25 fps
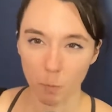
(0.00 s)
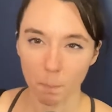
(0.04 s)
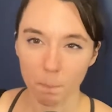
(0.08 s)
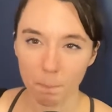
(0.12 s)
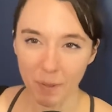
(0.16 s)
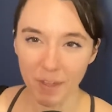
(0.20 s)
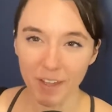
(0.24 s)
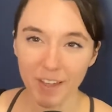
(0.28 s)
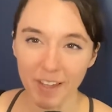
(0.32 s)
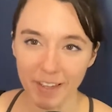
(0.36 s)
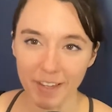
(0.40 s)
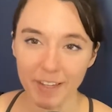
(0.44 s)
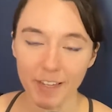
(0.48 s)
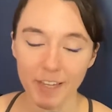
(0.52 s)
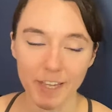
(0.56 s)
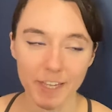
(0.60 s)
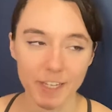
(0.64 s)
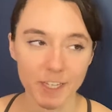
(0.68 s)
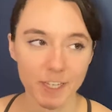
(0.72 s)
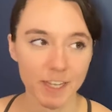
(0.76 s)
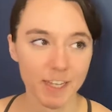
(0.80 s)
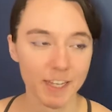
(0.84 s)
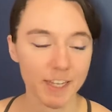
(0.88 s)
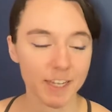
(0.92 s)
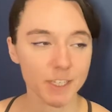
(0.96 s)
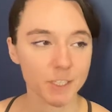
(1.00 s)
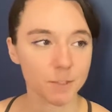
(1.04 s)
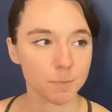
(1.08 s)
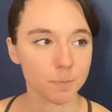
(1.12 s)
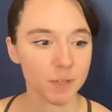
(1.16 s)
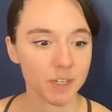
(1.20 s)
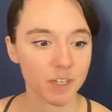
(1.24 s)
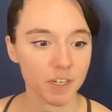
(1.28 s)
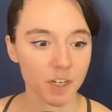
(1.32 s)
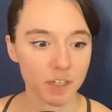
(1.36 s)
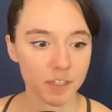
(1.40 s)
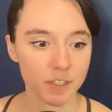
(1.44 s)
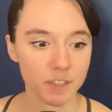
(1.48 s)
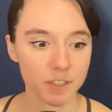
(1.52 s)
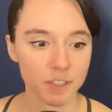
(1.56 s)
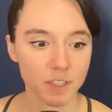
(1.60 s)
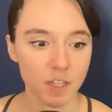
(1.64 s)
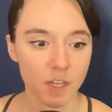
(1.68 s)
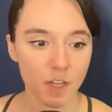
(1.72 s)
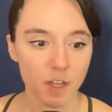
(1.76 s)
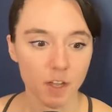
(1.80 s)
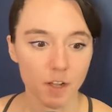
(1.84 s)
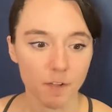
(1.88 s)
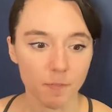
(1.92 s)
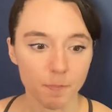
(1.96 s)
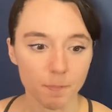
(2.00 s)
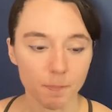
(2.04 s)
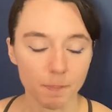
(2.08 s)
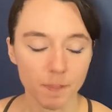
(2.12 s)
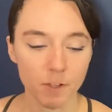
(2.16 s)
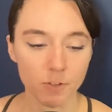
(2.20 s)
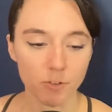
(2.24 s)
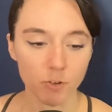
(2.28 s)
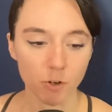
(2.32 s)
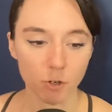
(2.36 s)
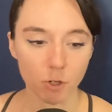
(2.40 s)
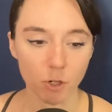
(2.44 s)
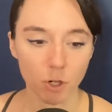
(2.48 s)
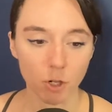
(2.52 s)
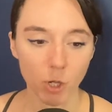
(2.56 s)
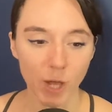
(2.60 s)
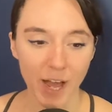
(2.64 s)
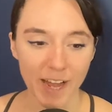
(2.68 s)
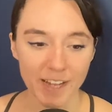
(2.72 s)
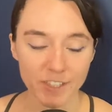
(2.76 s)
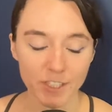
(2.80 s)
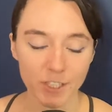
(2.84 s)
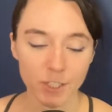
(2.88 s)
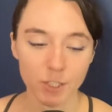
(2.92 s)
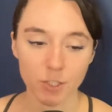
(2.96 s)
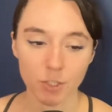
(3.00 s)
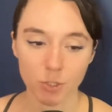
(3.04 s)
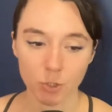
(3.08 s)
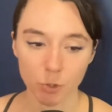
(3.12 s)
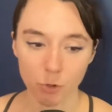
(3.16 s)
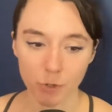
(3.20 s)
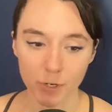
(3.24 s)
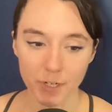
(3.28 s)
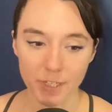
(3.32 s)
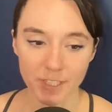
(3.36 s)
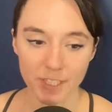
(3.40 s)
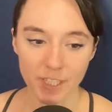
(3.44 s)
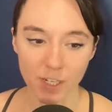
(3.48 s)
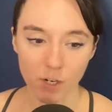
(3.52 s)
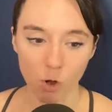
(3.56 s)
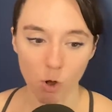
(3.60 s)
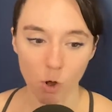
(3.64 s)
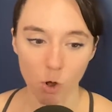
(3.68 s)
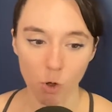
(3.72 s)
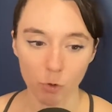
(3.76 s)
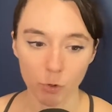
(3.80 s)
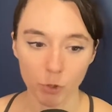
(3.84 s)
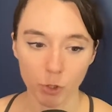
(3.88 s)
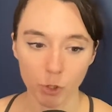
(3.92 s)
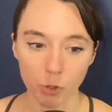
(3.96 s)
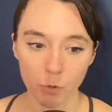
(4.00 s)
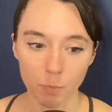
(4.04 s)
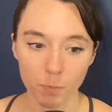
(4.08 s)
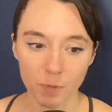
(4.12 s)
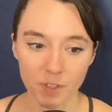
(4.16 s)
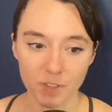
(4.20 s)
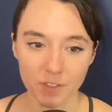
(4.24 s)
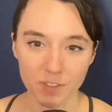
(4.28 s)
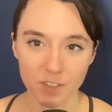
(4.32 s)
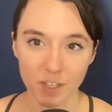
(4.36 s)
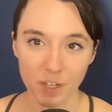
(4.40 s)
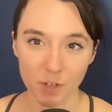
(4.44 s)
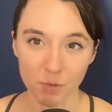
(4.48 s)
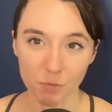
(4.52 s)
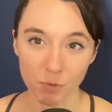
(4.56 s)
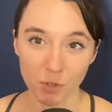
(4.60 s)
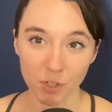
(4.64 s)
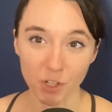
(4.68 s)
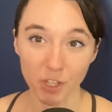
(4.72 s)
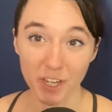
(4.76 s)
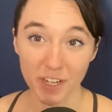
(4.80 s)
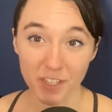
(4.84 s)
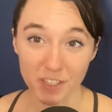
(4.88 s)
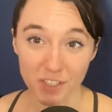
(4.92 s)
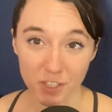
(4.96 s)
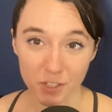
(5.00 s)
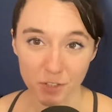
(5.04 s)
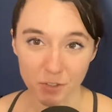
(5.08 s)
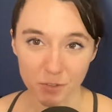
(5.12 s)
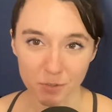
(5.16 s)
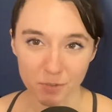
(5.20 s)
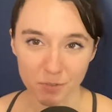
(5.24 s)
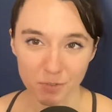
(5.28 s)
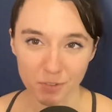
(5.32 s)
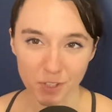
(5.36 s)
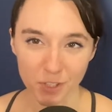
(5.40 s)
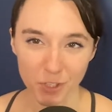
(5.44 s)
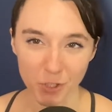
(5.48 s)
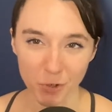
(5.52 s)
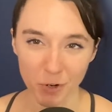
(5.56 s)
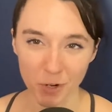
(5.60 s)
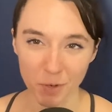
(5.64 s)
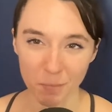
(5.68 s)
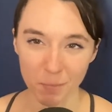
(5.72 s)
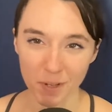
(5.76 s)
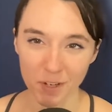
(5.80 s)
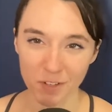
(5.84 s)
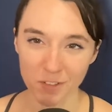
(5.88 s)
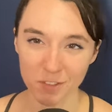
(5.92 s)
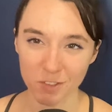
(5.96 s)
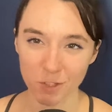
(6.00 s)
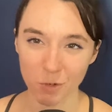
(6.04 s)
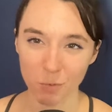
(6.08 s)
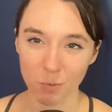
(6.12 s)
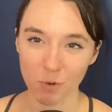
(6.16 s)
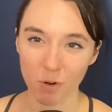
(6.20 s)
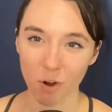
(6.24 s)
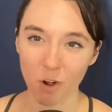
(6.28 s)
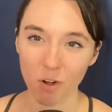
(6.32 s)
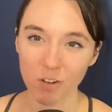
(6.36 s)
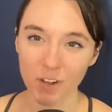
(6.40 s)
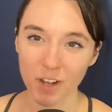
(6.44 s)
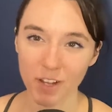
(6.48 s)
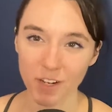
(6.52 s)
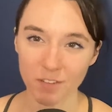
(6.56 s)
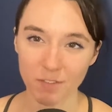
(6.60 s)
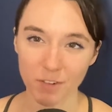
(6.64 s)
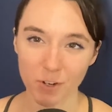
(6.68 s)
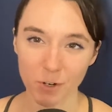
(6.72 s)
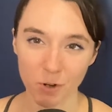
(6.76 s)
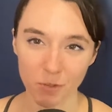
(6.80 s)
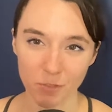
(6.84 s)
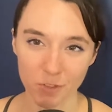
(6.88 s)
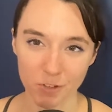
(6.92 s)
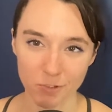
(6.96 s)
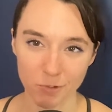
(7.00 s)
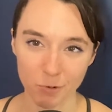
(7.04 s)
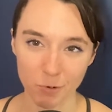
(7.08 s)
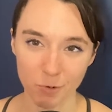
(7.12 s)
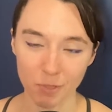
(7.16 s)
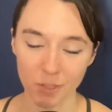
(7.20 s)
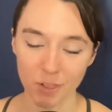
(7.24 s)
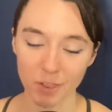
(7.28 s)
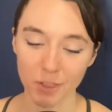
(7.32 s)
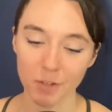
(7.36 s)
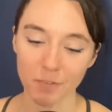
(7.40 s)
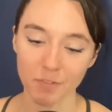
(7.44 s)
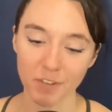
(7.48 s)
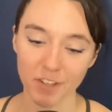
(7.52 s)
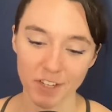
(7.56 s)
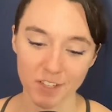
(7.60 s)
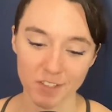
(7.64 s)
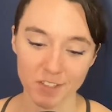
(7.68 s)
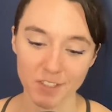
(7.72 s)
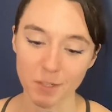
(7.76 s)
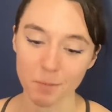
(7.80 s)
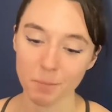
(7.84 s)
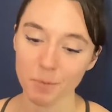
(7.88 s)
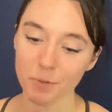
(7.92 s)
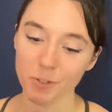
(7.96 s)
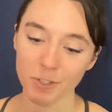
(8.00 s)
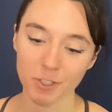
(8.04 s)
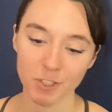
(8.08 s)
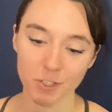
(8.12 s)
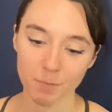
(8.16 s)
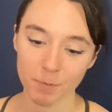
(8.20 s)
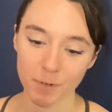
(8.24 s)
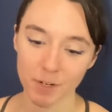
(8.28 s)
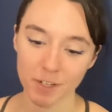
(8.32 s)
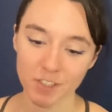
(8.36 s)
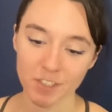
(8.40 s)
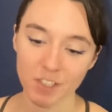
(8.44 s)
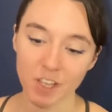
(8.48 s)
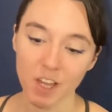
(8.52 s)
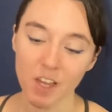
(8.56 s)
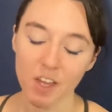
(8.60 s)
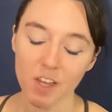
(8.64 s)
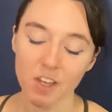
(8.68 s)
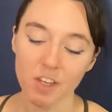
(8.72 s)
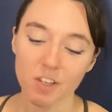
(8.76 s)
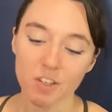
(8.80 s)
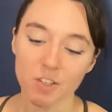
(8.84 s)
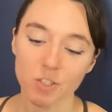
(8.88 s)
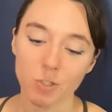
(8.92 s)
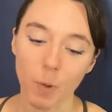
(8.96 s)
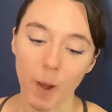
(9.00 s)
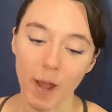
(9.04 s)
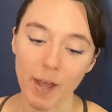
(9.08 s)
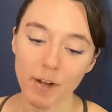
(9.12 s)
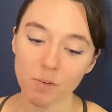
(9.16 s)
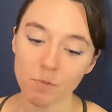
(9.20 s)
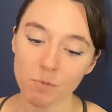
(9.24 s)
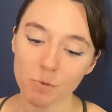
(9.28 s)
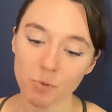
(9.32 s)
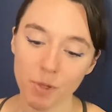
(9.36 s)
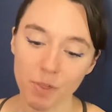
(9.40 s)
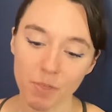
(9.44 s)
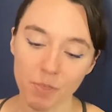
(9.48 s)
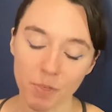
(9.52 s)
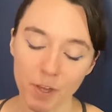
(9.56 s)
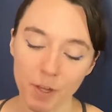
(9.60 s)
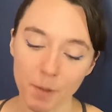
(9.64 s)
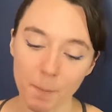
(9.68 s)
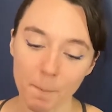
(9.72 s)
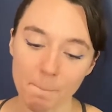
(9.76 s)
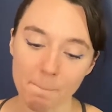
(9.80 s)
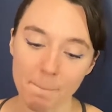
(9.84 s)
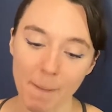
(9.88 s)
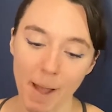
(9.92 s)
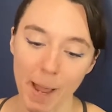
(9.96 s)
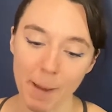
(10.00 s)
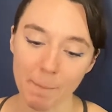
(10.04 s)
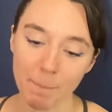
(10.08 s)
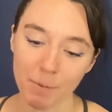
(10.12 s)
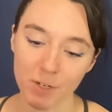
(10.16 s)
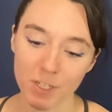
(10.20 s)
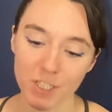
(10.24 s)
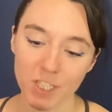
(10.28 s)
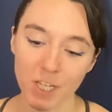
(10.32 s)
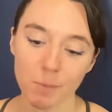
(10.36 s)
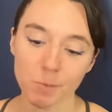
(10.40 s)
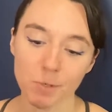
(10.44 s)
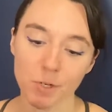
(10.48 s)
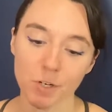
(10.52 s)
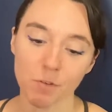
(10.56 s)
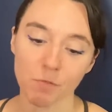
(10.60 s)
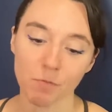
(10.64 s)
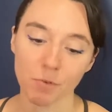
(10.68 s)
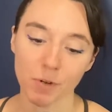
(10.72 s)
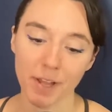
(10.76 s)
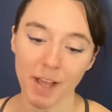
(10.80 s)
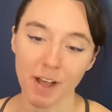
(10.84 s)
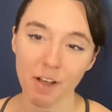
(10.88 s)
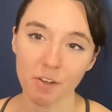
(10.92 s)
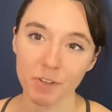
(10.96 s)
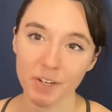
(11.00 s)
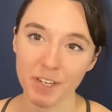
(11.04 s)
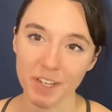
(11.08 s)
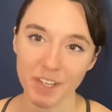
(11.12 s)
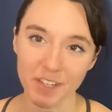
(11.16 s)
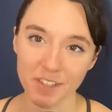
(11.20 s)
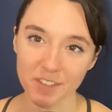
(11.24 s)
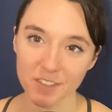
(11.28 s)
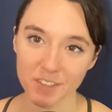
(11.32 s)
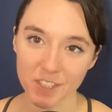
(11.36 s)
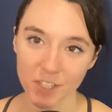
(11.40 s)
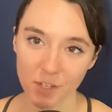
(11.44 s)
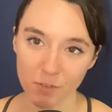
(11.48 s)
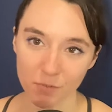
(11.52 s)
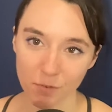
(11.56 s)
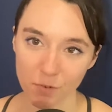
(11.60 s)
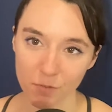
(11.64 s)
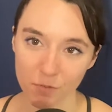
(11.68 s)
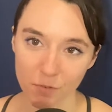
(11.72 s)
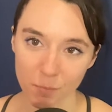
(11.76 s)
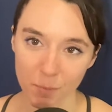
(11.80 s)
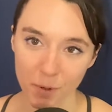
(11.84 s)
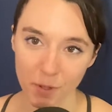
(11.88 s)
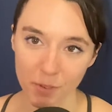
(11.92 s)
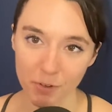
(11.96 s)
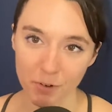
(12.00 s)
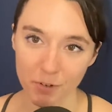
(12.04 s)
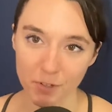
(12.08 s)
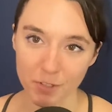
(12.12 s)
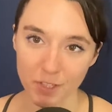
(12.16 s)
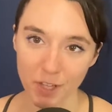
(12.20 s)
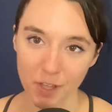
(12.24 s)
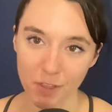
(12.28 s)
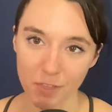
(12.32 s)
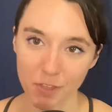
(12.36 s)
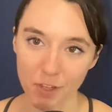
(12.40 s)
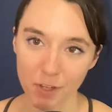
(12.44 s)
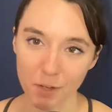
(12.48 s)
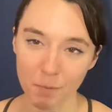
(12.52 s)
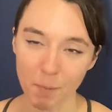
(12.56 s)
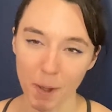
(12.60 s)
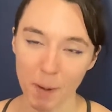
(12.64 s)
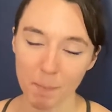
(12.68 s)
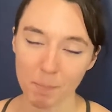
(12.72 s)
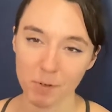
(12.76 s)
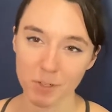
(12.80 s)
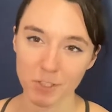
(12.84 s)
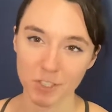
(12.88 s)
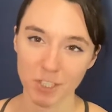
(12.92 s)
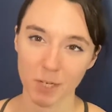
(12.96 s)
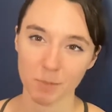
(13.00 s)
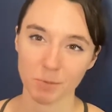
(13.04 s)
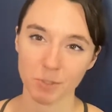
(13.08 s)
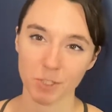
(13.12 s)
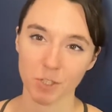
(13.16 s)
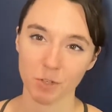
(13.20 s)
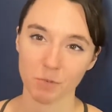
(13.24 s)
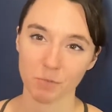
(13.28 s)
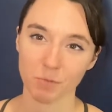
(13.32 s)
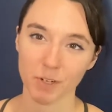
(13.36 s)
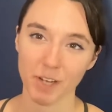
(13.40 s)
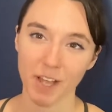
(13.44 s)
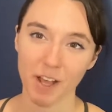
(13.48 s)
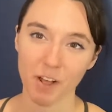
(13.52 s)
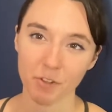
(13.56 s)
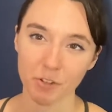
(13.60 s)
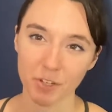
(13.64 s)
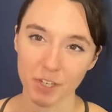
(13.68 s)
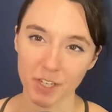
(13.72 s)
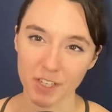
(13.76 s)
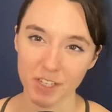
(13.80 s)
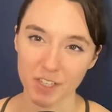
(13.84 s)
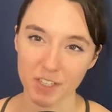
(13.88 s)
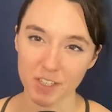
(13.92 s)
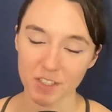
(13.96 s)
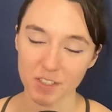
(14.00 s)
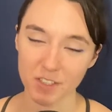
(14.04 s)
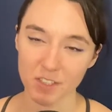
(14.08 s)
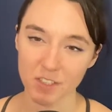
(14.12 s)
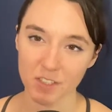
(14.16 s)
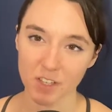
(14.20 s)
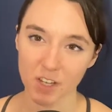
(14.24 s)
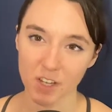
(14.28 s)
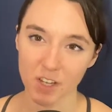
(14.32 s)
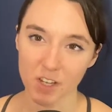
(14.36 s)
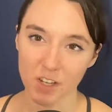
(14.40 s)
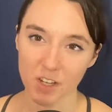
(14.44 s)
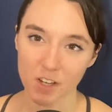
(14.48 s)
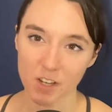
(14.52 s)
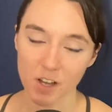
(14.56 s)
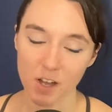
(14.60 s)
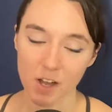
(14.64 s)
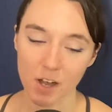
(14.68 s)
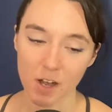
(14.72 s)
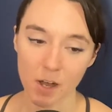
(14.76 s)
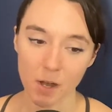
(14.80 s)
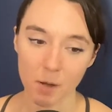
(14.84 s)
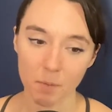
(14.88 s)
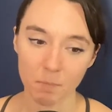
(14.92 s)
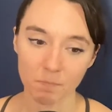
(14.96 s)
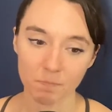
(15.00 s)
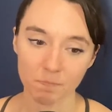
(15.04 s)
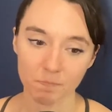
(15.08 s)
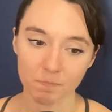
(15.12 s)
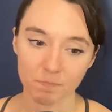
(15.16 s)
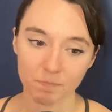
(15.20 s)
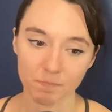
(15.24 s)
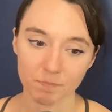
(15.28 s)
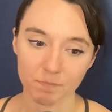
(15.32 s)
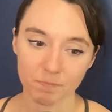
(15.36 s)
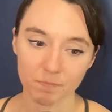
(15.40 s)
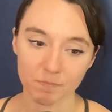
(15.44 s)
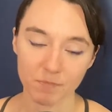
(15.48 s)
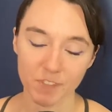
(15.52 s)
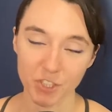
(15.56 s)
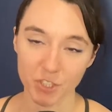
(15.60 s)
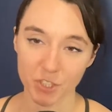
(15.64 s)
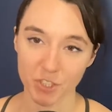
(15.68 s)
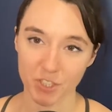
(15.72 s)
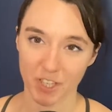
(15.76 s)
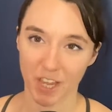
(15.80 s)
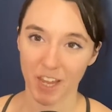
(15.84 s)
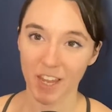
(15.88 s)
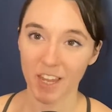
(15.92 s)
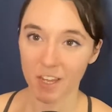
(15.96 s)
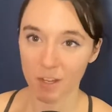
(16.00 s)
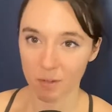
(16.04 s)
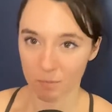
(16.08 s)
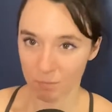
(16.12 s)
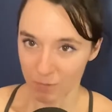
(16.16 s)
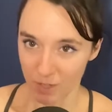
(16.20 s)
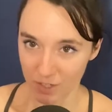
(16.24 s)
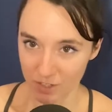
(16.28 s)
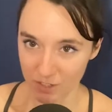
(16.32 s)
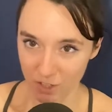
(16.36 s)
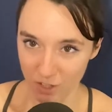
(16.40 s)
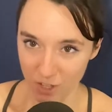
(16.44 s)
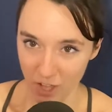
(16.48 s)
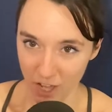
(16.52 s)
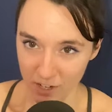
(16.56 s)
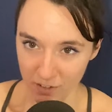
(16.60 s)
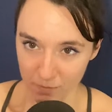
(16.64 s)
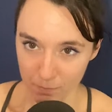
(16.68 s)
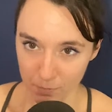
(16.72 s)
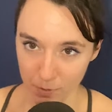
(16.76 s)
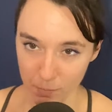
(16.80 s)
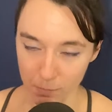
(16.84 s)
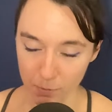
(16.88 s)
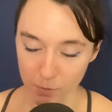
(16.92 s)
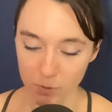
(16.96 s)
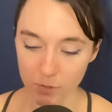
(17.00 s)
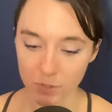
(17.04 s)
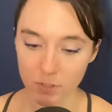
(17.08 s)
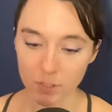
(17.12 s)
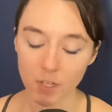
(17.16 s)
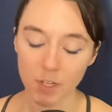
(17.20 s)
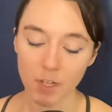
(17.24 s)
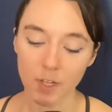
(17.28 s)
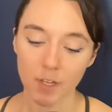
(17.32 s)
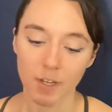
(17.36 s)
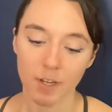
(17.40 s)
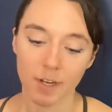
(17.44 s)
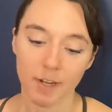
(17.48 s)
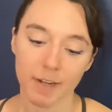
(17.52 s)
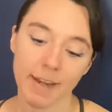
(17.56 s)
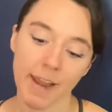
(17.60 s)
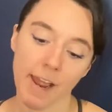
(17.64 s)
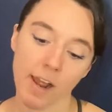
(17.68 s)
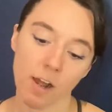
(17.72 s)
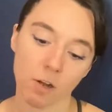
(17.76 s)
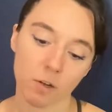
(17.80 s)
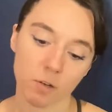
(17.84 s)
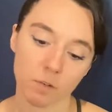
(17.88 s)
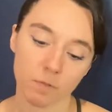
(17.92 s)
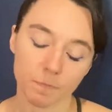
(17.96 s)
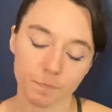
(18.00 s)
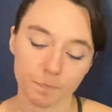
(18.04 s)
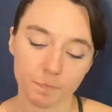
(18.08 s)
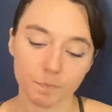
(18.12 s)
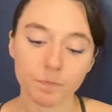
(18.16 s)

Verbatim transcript: big, it is because these are classic stories that all humans can relate to. You know what I mean? So we're all kind of here on this earth living a similar experience. So I don't really think my perception of reality is different from others. I think my perception of reality is the same as a lot of people's. Now,